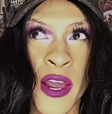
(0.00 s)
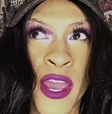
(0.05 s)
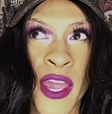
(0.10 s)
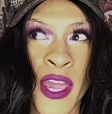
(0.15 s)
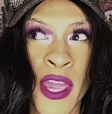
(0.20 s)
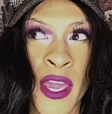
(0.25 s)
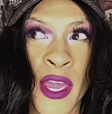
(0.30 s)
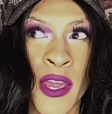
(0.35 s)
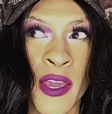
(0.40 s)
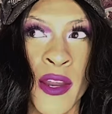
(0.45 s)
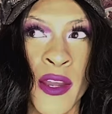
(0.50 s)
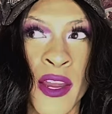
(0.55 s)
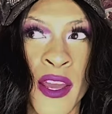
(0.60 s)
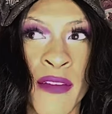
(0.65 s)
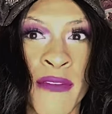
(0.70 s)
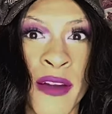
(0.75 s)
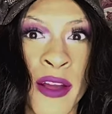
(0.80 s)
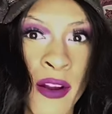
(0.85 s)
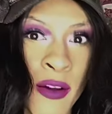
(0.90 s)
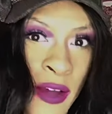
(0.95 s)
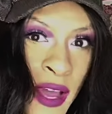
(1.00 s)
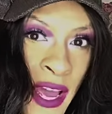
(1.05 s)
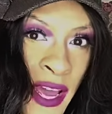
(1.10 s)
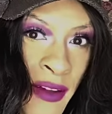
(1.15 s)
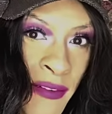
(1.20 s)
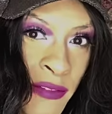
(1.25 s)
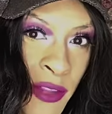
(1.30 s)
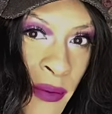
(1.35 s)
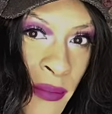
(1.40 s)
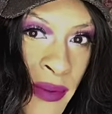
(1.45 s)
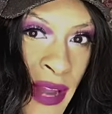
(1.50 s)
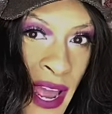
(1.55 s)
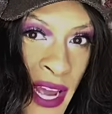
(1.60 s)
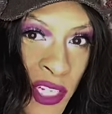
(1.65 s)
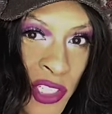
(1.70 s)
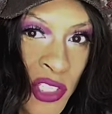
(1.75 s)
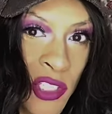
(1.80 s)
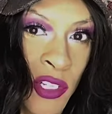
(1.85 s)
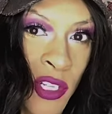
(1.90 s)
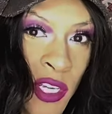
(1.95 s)
and if I don't have them
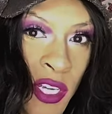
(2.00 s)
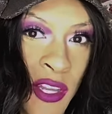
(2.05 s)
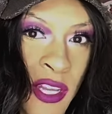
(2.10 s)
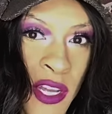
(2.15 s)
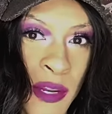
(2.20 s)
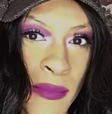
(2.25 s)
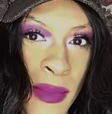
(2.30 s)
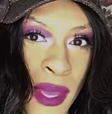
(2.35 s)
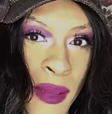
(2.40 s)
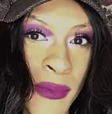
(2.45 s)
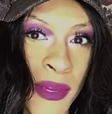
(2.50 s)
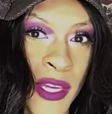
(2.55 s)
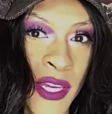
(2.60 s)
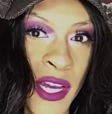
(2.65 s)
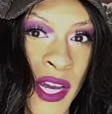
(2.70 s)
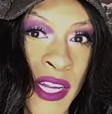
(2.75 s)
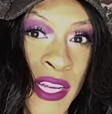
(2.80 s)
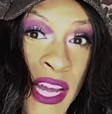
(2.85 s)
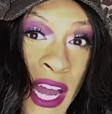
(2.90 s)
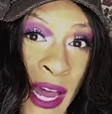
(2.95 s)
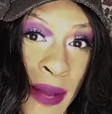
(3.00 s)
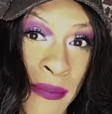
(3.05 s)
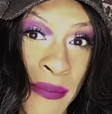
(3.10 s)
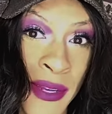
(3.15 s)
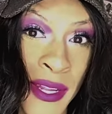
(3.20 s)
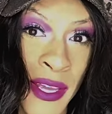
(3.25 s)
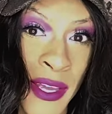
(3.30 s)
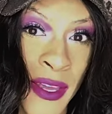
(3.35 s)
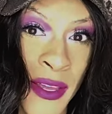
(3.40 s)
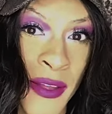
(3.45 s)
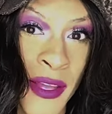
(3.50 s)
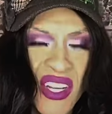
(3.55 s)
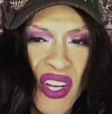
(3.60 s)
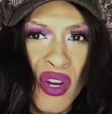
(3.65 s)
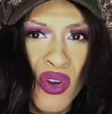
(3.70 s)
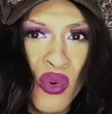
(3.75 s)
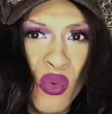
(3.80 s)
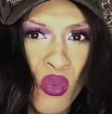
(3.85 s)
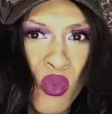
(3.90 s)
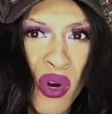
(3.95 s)
naturally, then maybe adopted.
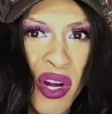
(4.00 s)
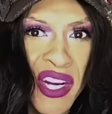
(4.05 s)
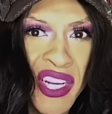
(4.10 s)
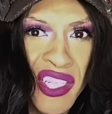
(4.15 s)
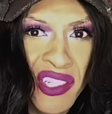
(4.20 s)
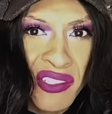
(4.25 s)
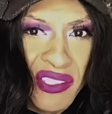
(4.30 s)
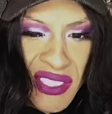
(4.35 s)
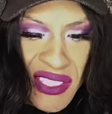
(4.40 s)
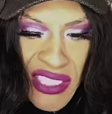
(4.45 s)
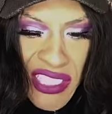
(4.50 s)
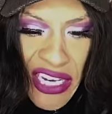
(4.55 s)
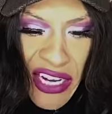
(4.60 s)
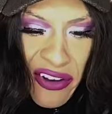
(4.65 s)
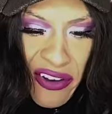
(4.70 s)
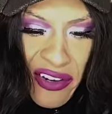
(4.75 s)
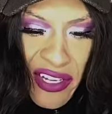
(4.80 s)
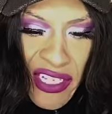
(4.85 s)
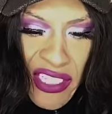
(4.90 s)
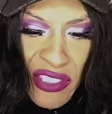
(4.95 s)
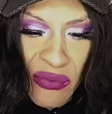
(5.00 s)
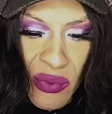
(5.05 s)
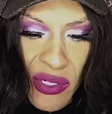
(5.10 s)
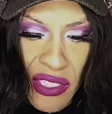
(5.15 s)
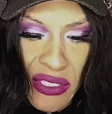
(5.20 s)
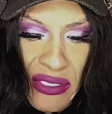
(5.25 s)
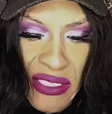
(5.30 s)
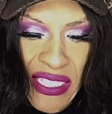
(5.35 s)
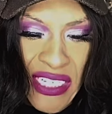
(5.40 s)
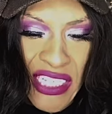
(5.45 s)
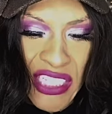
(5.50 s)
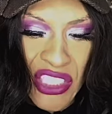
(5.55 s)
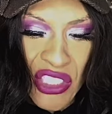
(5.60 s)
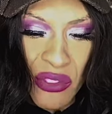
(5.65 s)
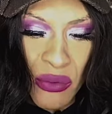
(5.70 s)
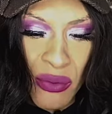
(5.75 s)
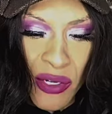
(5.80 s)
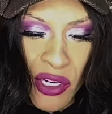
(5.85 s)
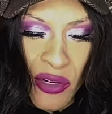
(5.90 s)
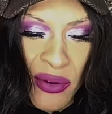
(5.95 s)
Were you serious when you said
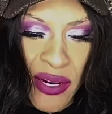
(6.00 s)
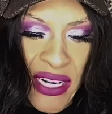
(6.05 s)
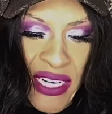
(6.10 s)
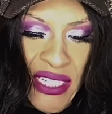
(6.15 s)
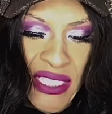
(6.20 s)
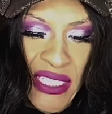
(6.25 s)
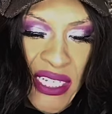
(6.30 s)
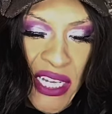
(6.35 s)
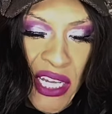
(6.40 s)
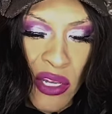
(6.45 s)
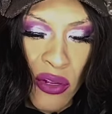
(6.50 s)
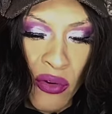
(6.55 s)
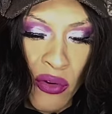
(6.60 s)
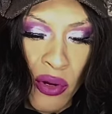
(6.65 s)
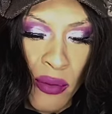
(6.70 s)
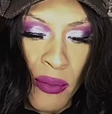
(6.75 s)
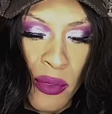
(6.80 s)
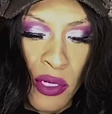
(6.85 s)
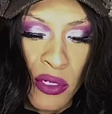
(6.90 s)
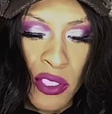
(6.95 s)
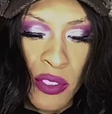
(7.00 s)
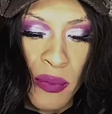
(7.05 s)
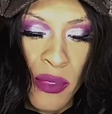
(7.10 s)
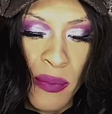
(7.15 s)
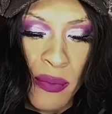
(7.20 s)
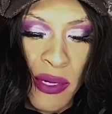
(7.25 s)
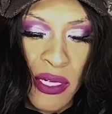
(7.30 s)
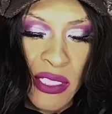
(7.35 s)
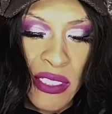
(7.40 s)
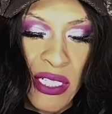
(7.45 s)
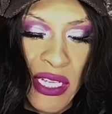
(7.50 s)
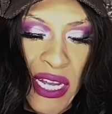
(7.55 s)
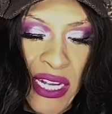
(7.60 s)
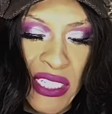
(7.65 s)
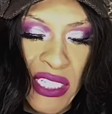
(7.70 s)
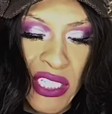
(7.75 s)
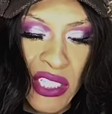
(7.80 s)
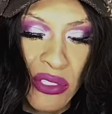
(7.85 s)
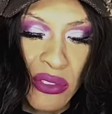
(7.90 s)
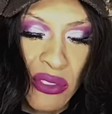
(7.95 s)
you regretted taking hormones? Me personally, I
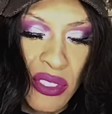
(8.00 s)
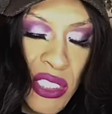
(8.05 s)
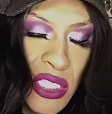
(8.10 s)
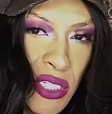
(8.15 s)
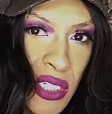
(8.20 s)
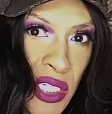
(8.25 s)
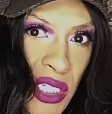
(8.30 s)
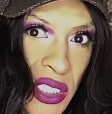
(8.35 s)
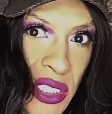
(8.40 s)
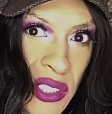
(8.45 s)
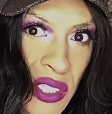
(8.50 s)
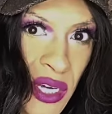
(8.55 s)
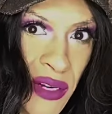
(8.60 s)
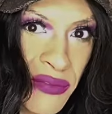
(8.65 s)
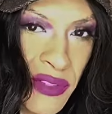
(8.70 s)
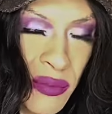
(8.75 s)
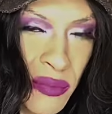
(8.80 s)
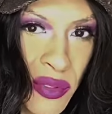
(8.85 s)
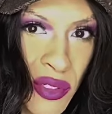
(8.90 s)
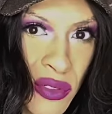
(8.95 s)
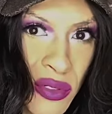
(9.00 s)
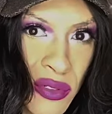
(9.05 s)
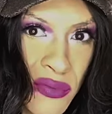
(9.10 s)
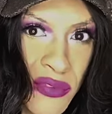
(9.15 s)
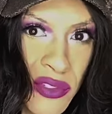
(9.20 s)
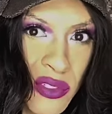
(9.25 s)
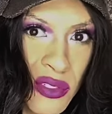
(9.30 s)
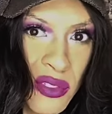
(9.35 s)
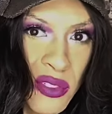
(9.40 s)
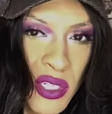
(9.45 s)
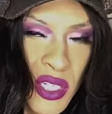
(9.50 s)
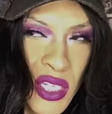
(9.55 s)
think you still look soft and beautiful.